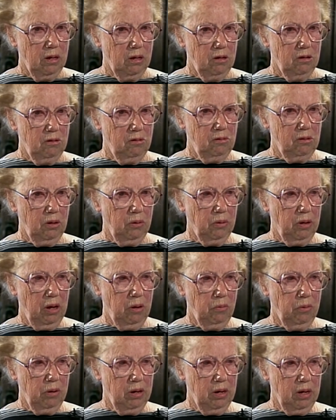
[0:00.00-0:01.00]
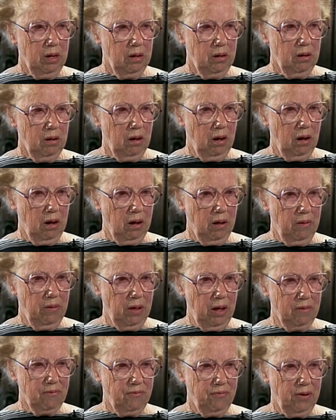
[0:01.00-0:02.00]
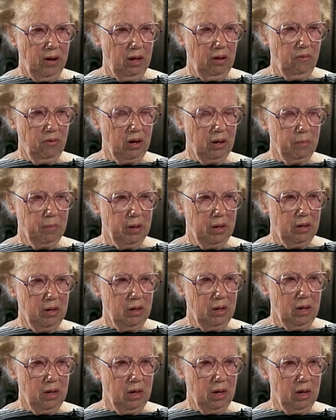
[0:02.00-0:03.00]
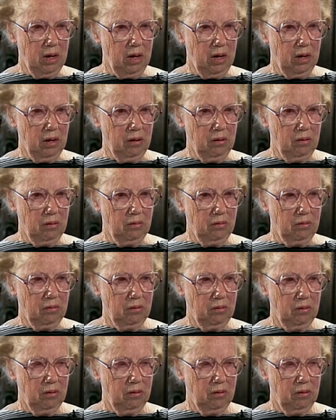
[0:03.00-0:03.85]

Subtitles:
So I went in on that following Monday, and